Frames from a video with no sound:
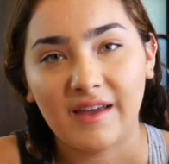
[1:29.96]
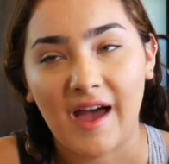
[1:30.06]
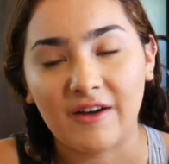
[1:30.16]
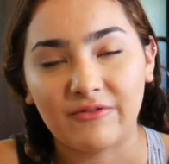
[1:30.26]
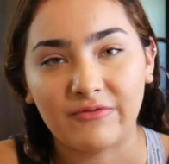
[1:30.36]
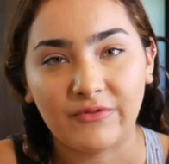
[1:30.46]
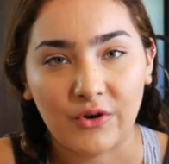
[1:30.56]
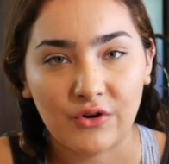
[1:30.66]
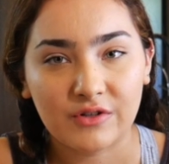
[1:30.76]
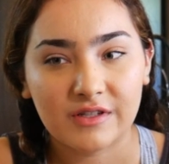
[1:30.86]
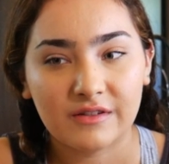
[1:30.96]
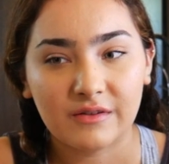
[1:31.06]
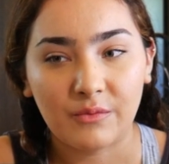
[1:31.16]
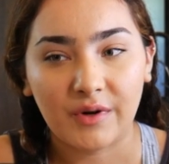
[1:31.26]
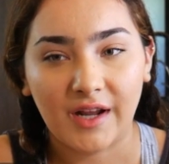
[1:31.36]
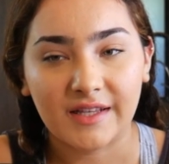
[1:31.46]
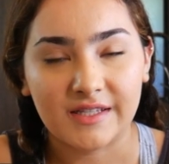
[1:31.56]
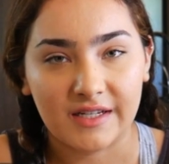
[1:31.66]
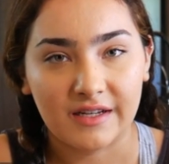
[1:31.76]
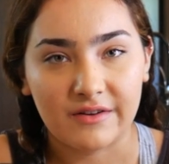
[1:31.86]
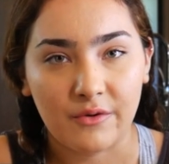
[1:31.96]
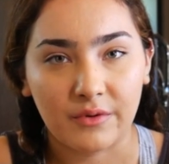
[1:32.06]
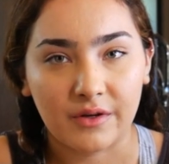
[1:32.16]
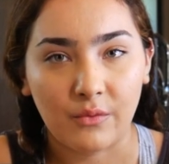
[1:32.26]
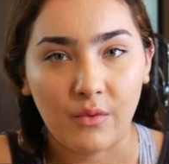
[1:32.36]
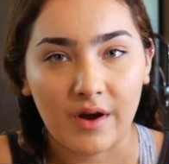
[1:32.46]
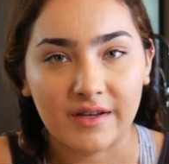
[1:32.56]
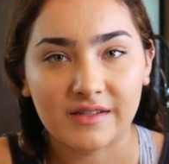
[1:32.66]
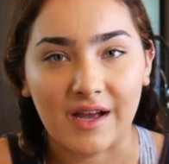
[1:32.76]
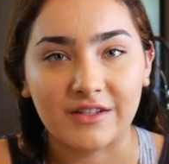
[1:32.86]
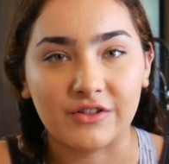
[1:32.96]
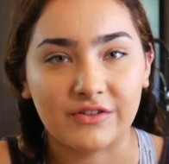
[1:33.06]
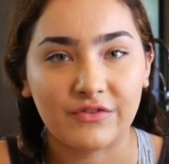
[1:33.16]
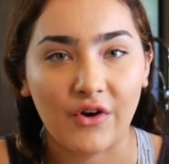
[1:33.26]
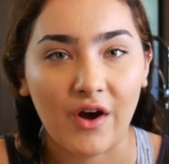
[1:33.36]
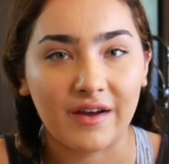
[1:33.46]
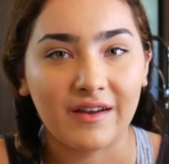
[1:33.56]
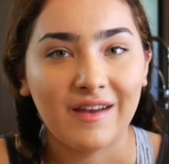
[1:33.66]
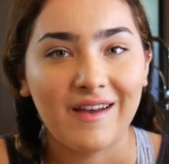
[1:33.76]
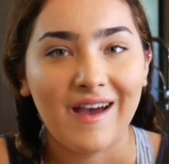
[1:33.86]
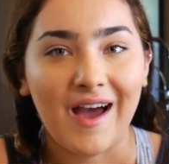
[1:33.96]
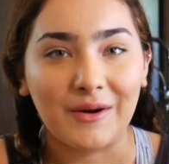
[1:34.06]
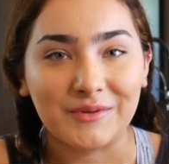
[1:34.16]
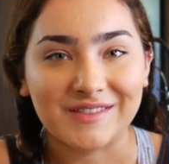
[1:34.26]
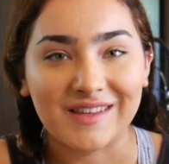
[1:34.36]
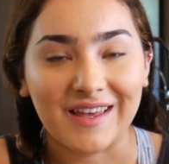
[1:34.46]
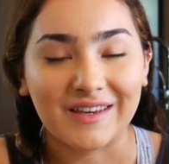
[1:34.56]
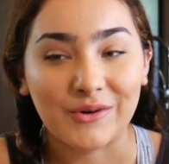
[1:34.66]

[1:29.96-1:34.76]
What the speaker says: At first, what I didn't know what it was, I just thought I was like